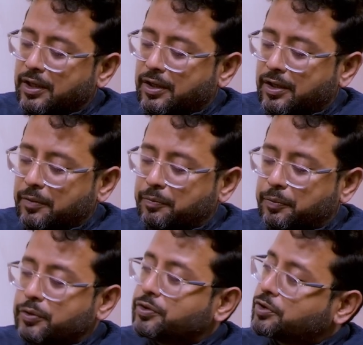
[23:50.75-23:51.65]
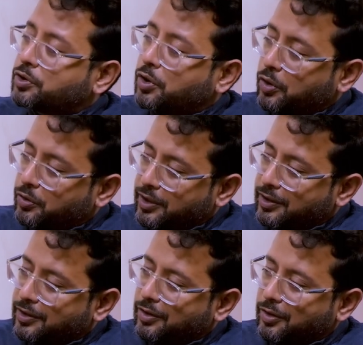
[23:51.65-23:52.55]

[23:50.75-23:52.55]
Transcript: post-colonial